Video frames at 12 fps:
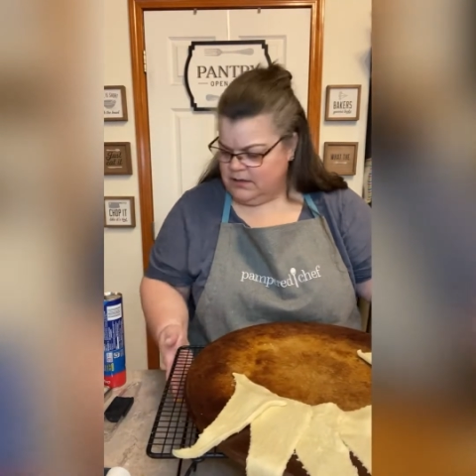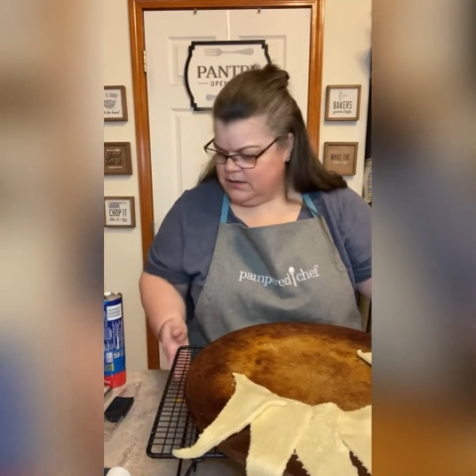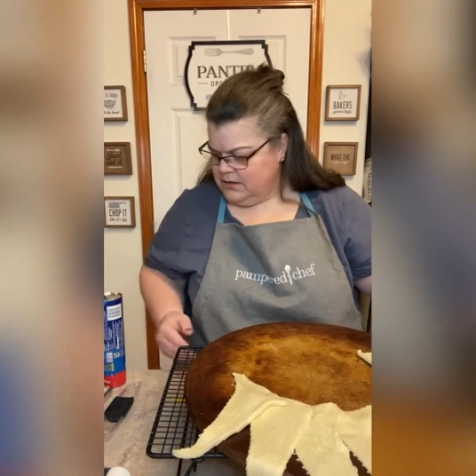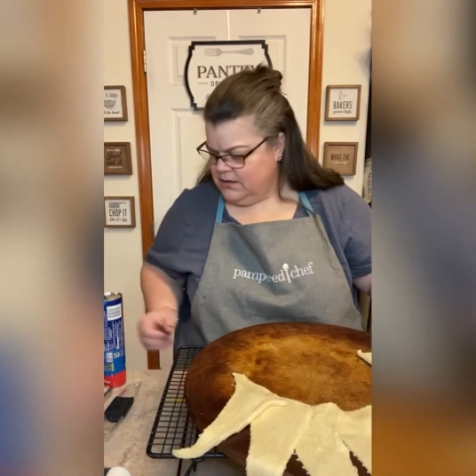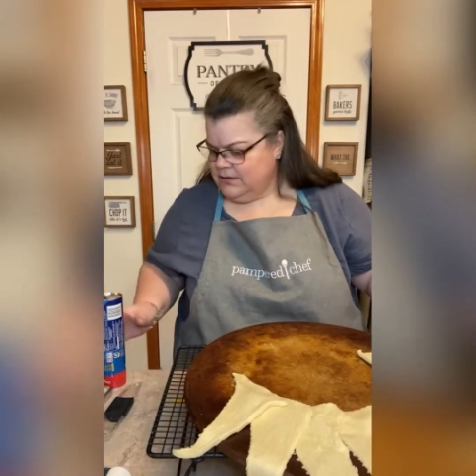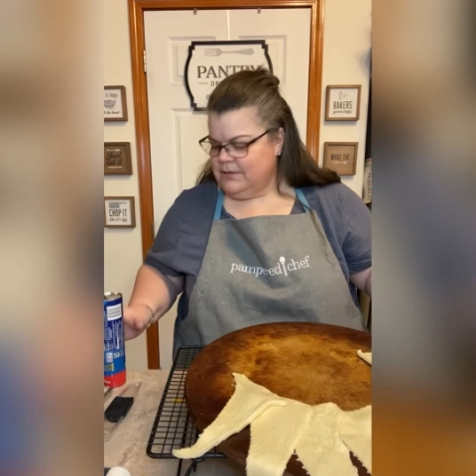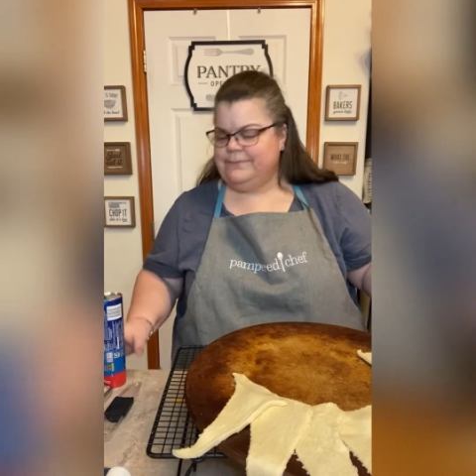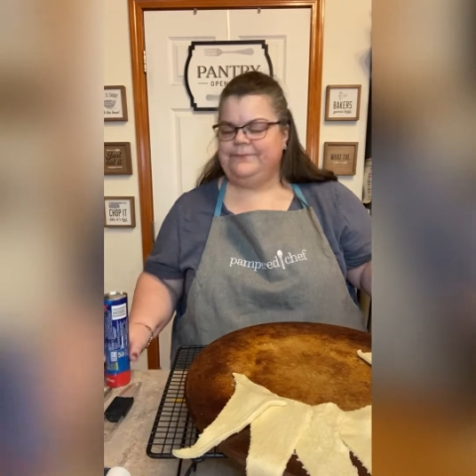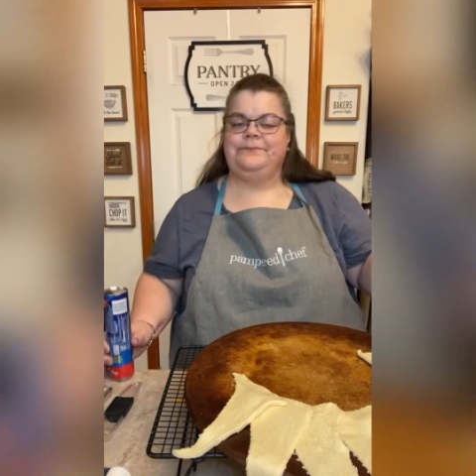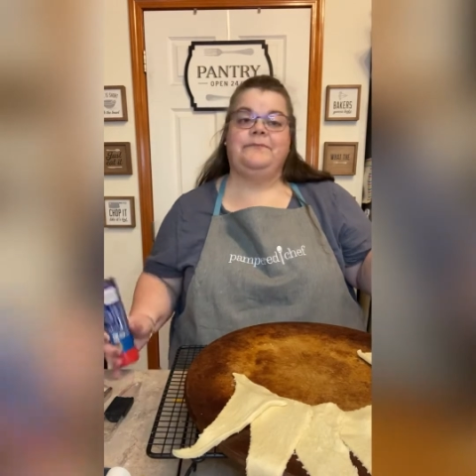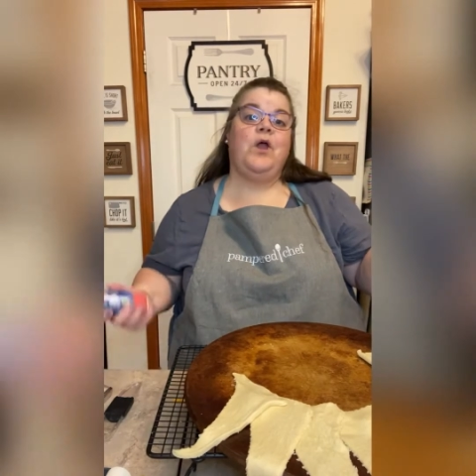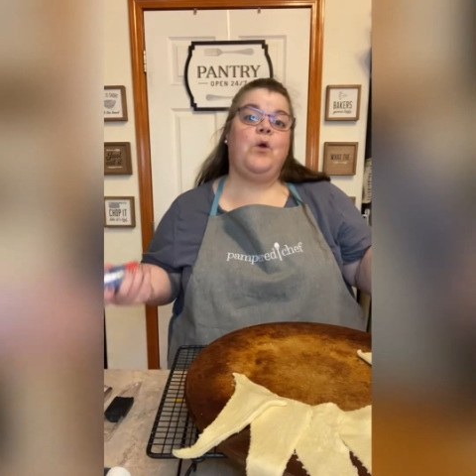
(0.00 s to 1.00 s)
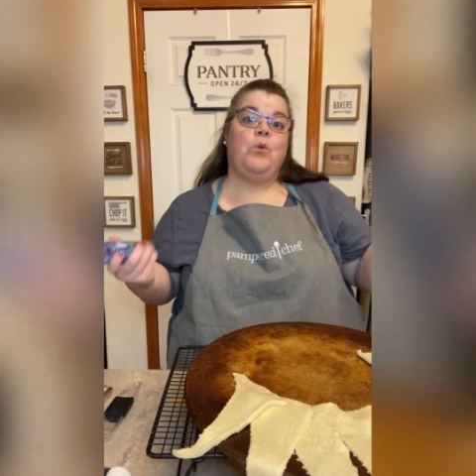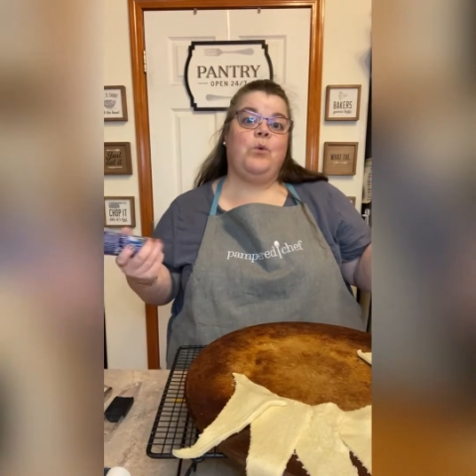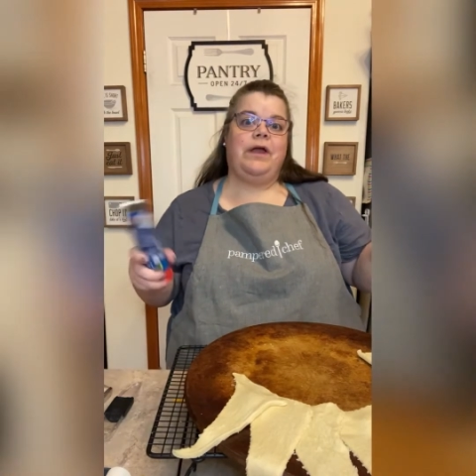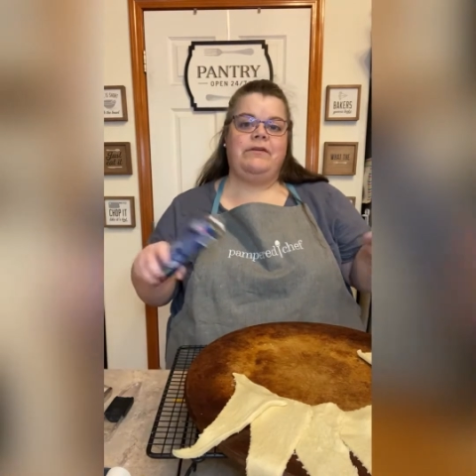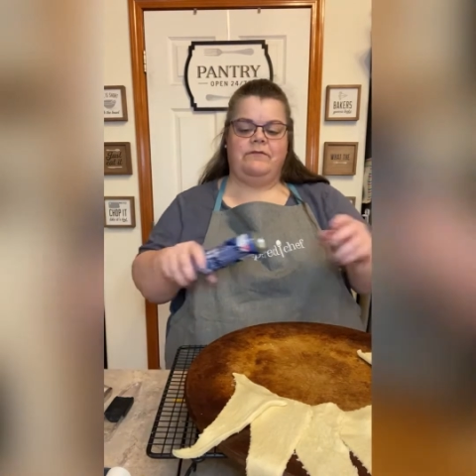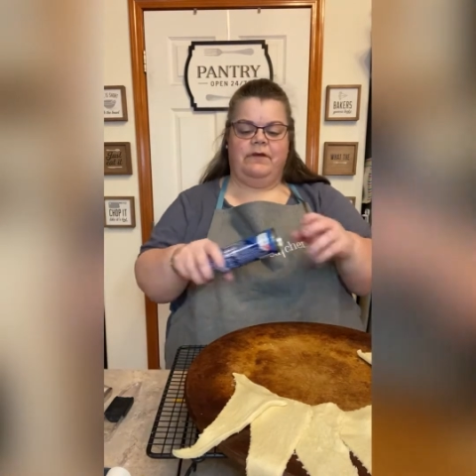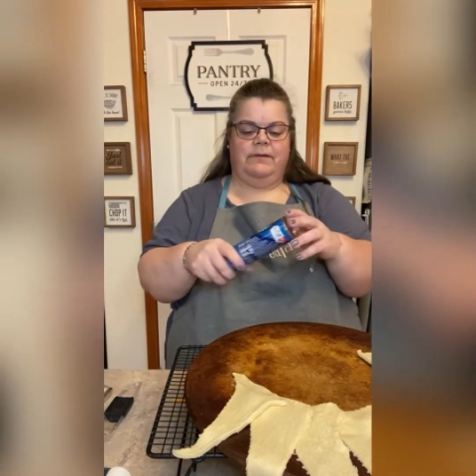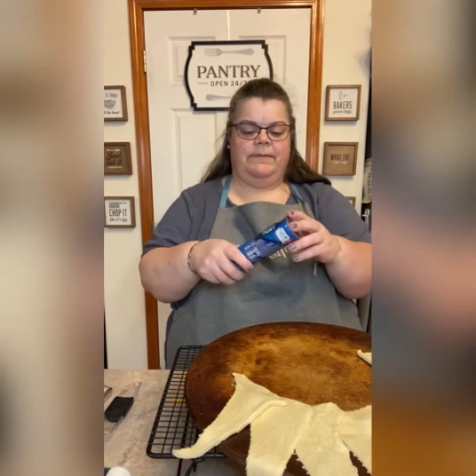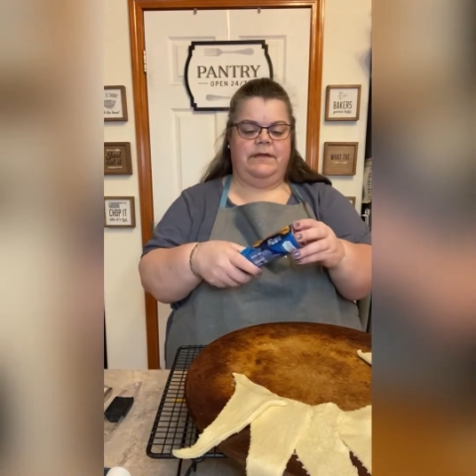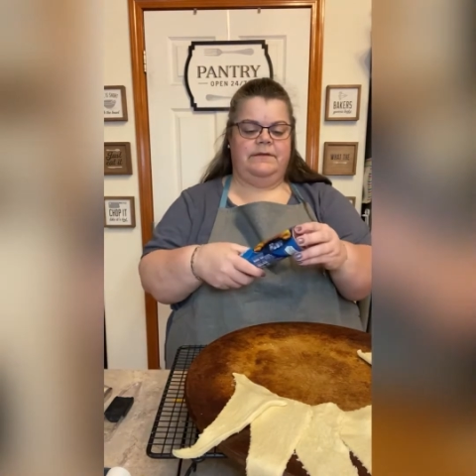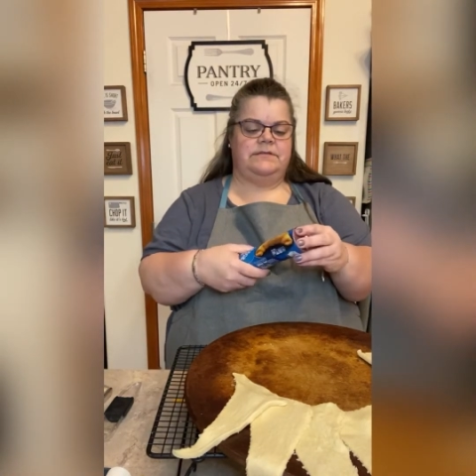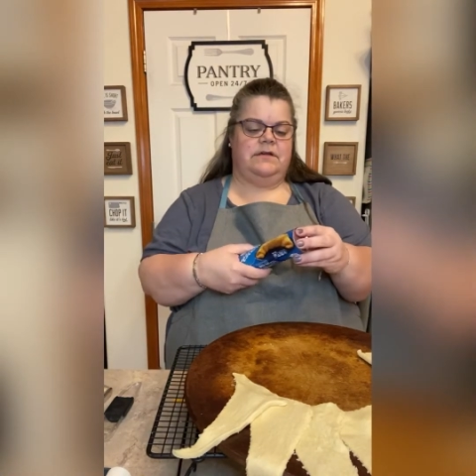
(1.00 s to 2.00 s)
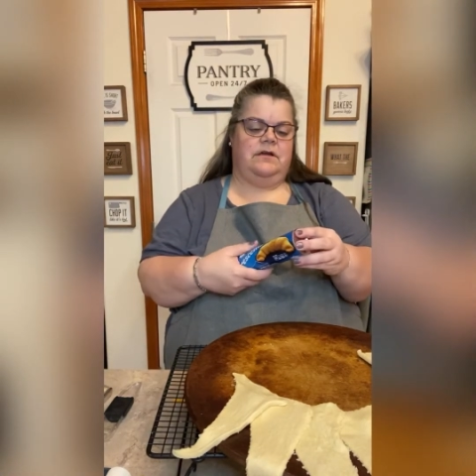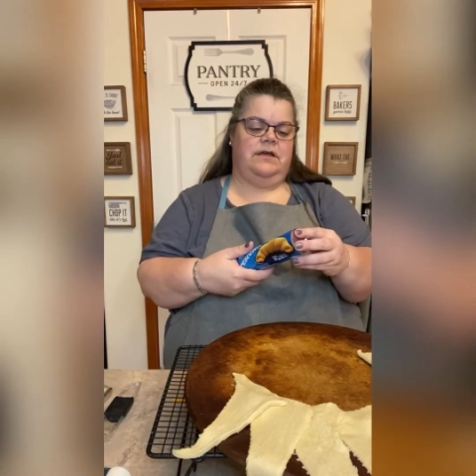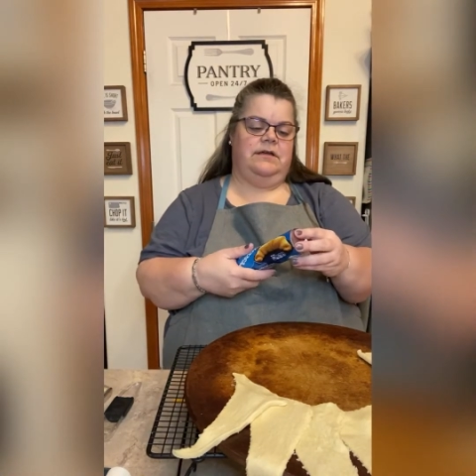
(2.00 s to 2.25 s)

Oh, right in front of me, sorry.